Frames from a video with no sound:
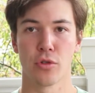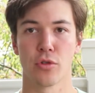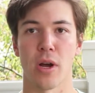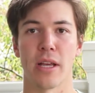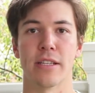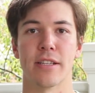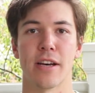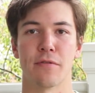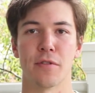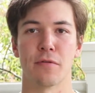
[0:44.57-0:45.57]
Trying this
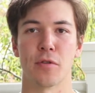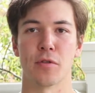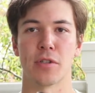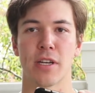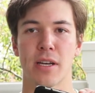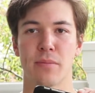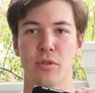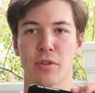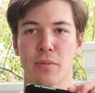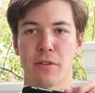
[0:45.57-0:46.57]
out for the first time,
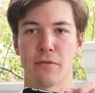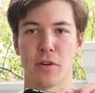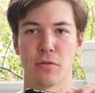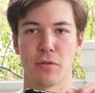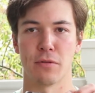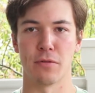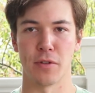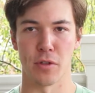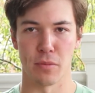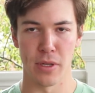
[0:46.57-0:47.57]
using my phone to
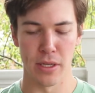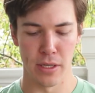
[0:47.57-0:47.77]
film.